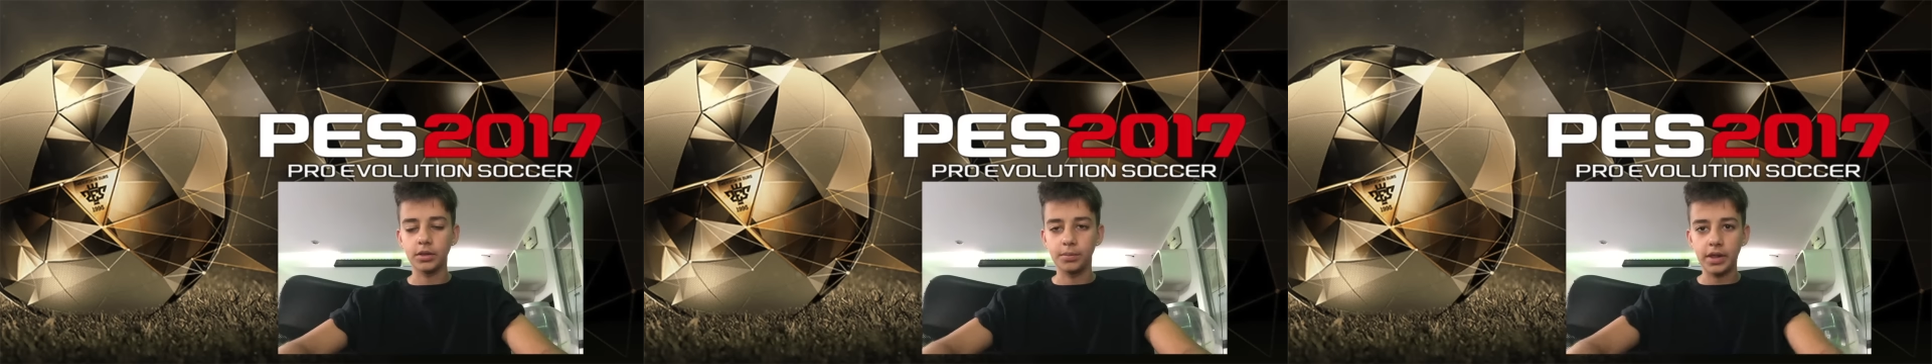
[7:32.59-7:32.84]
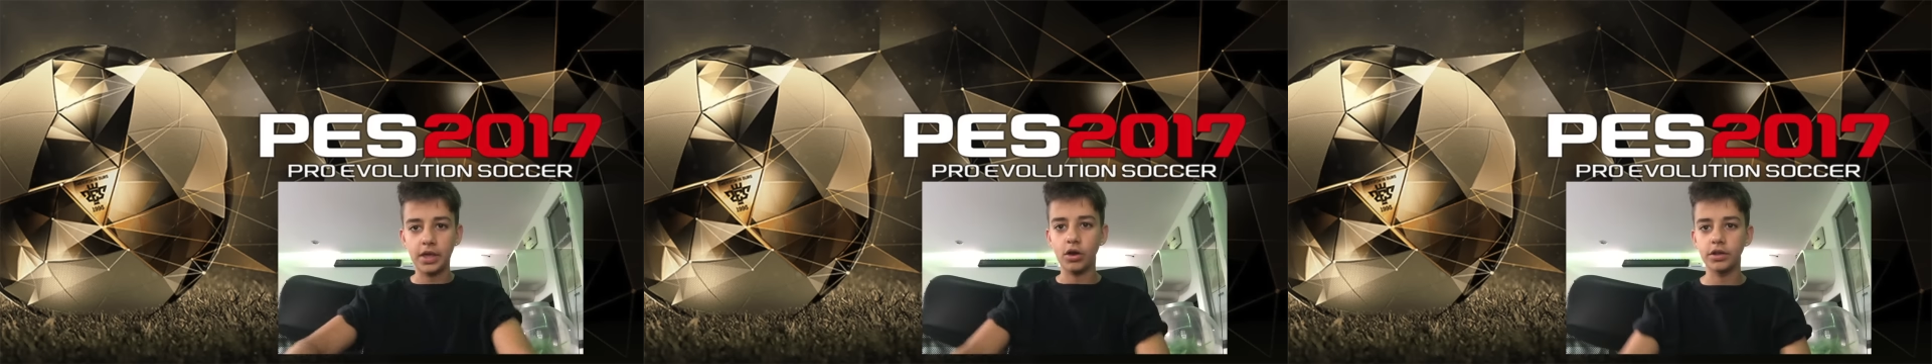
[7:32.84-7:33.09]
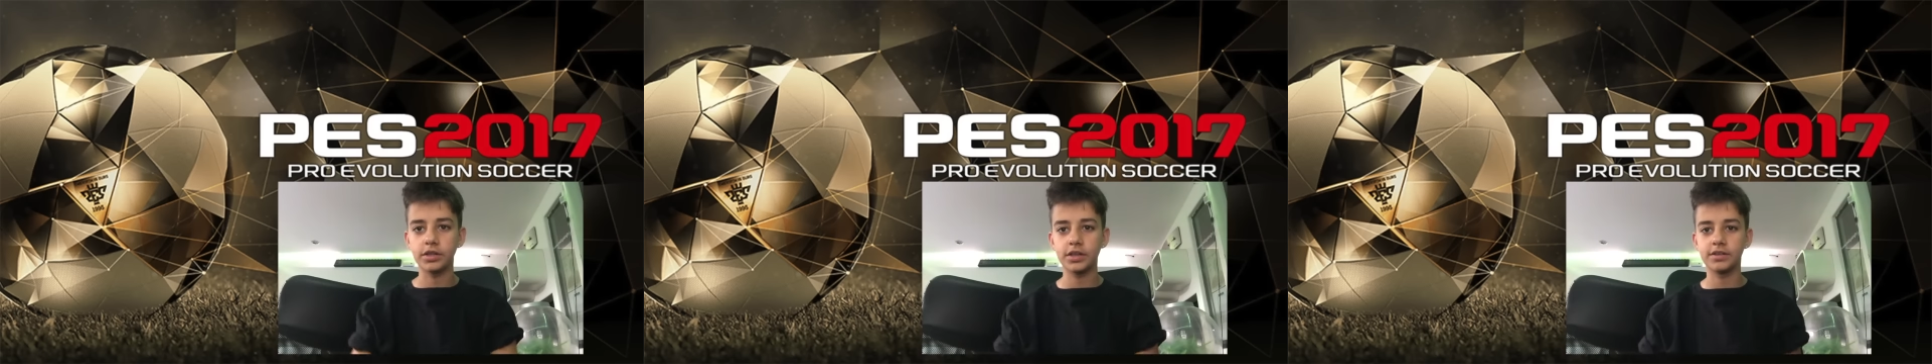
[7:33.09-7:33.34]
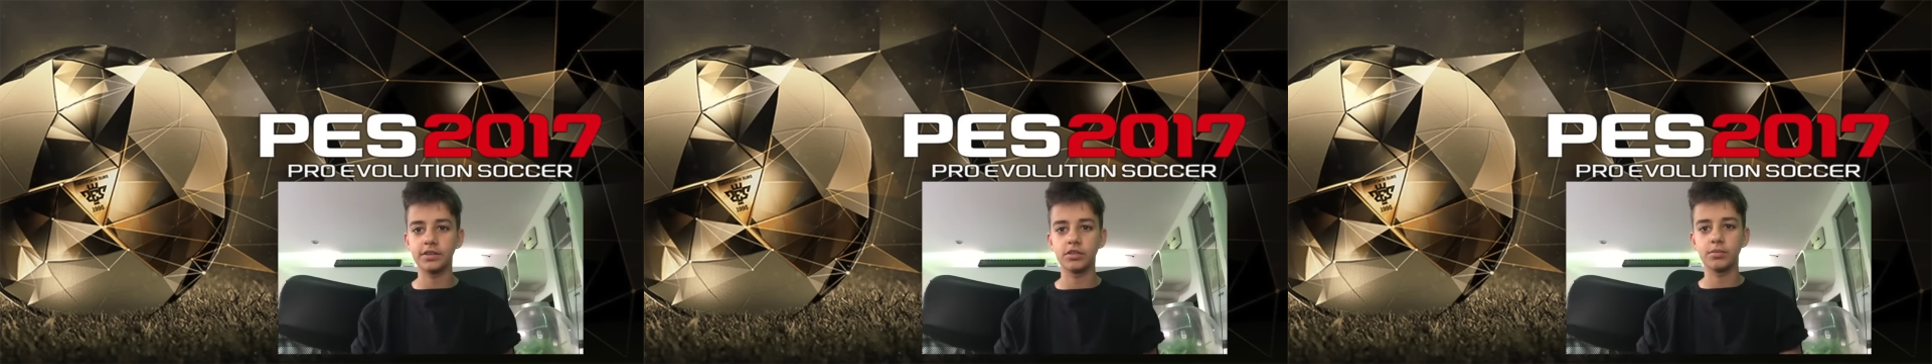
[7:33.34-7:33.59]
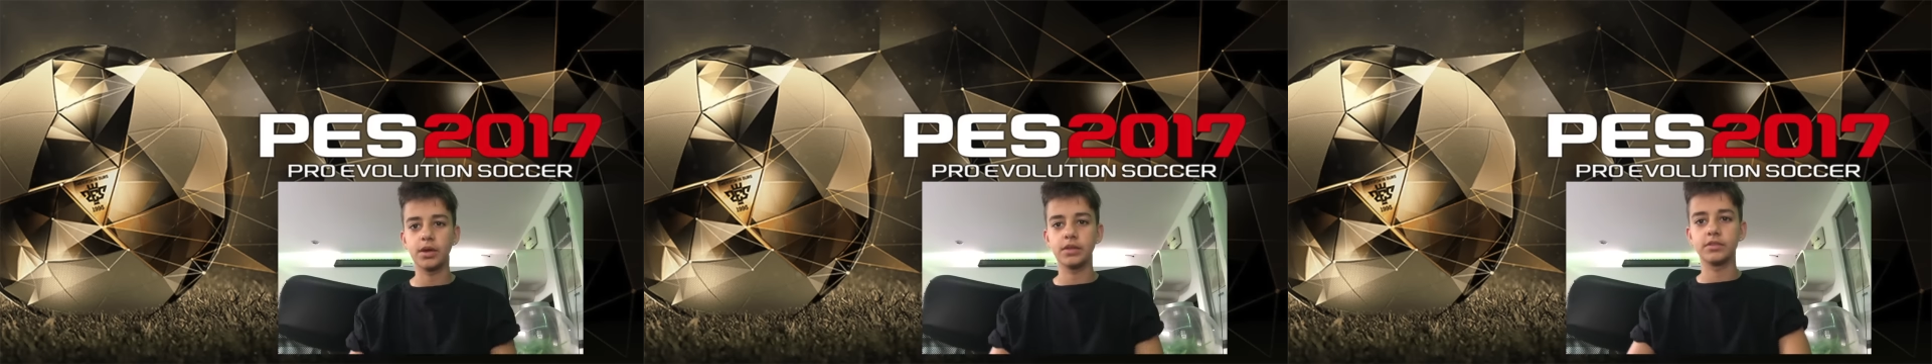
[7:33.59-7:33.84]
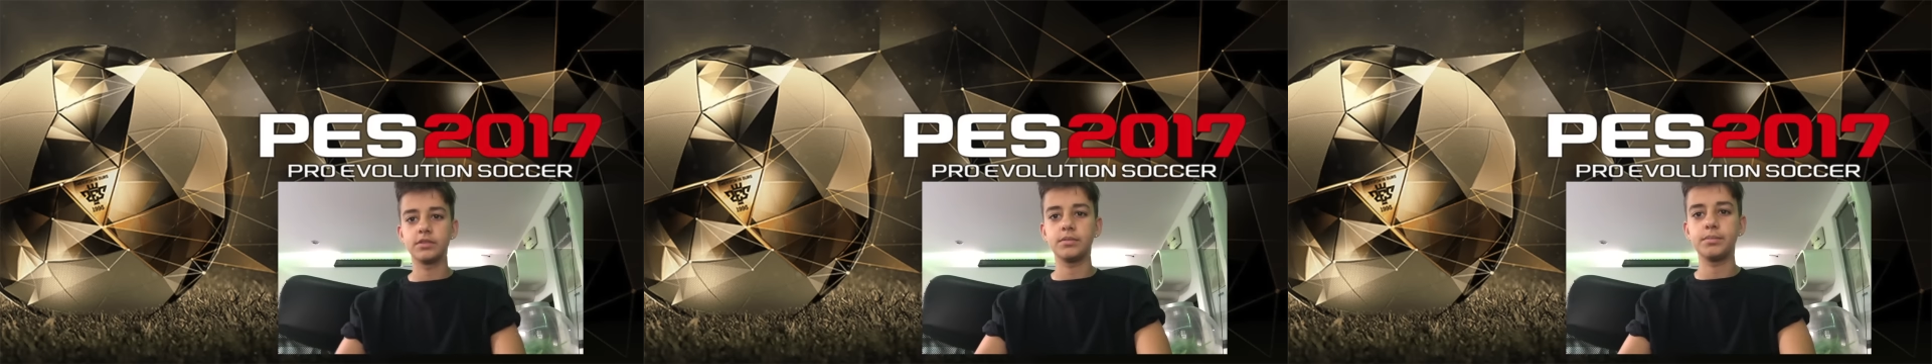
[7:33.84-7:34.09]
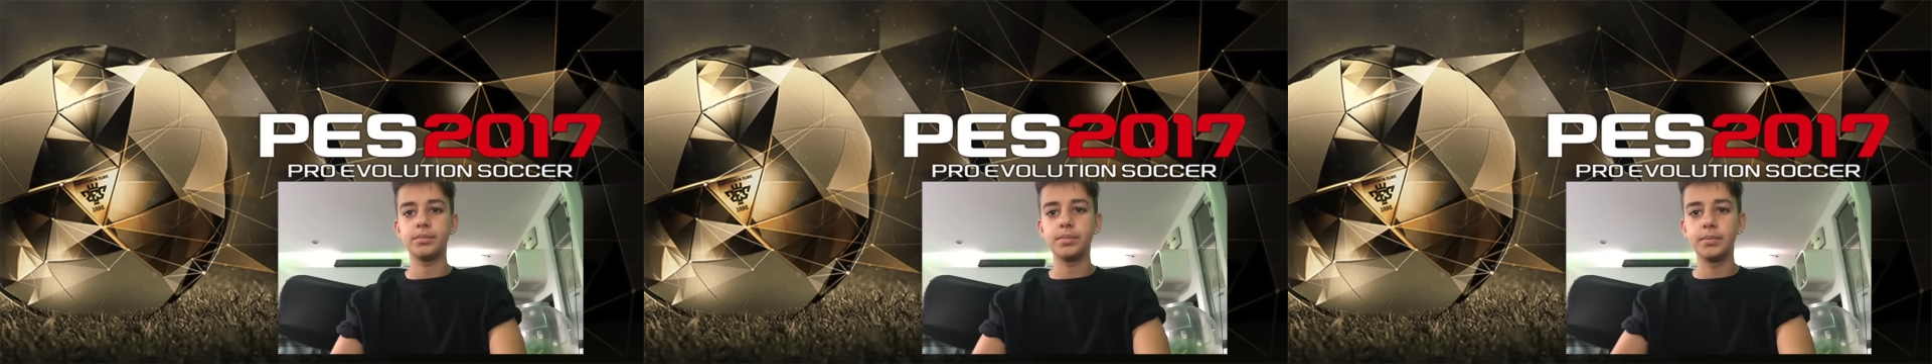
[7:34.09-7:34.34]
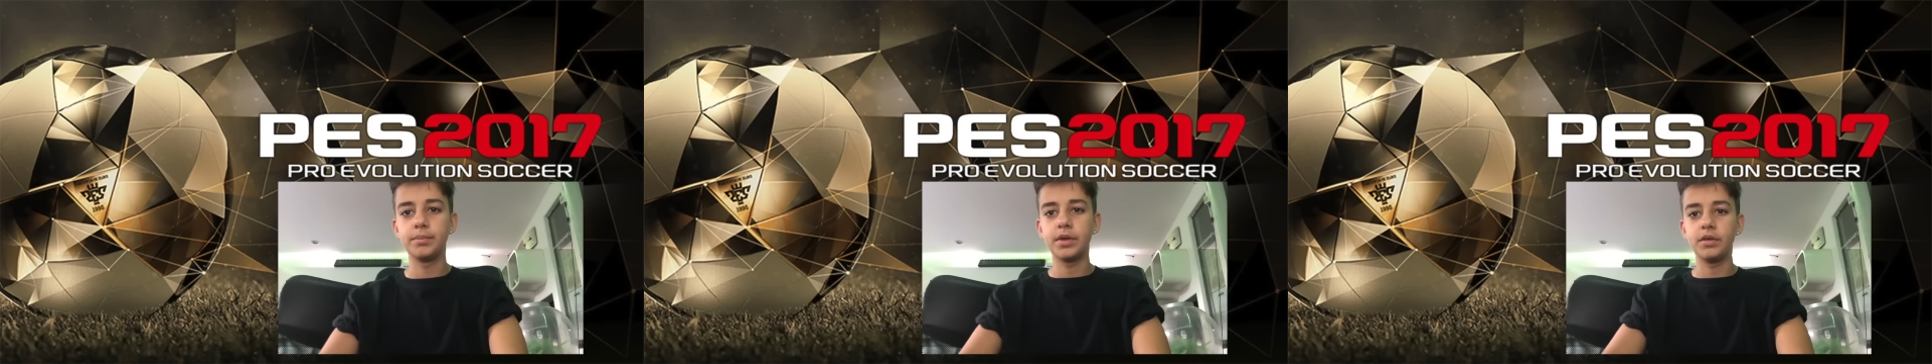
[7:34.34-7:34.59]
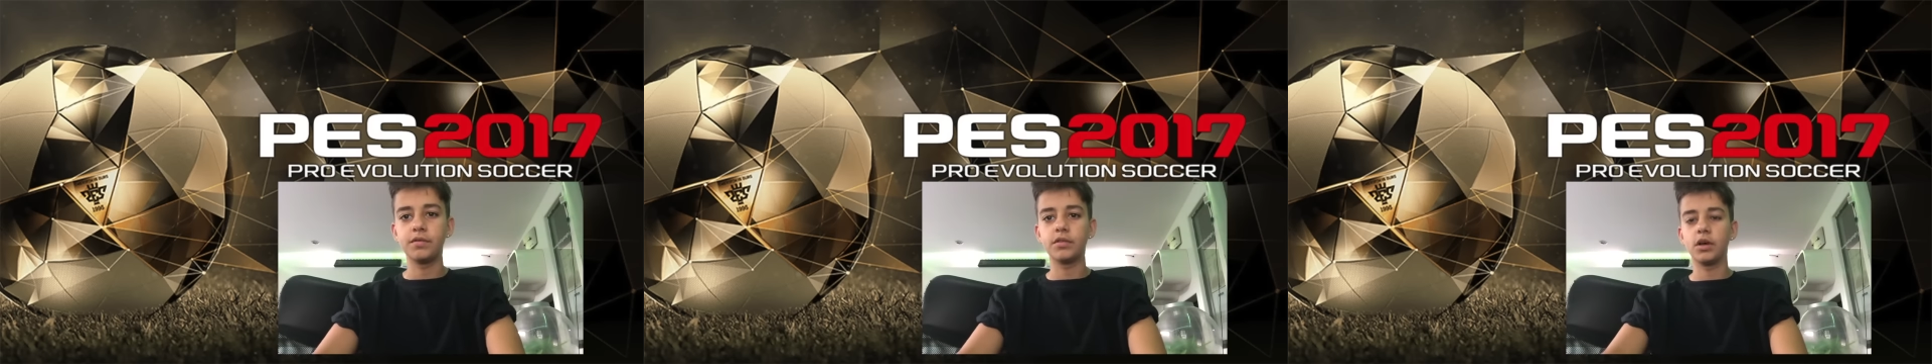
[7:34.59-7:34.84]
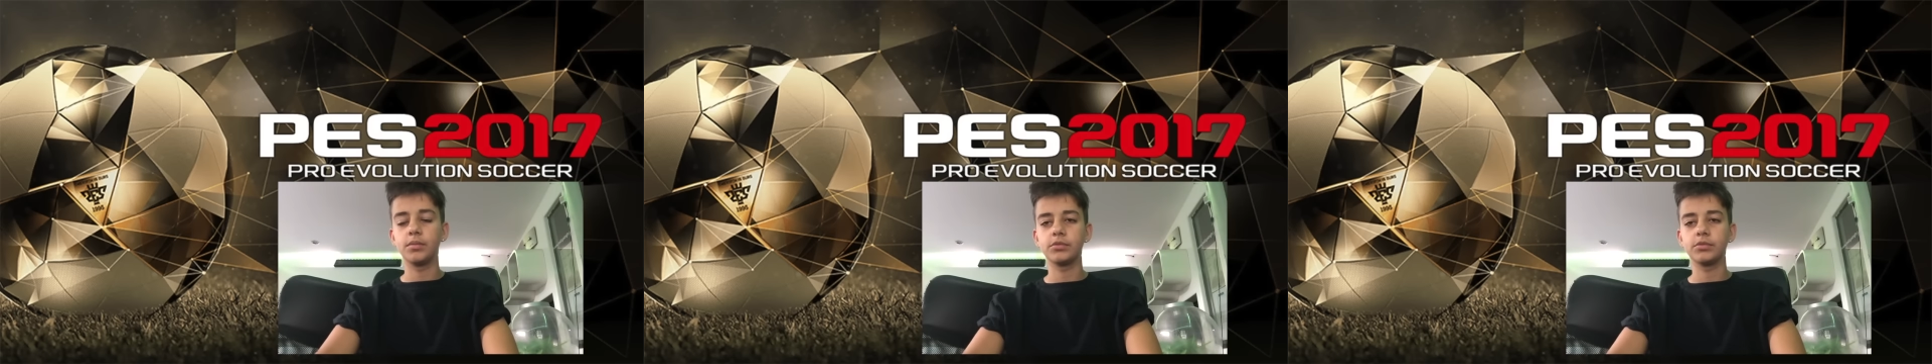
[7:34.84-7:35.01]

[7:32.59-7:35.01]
And the player ID system has been beefed up,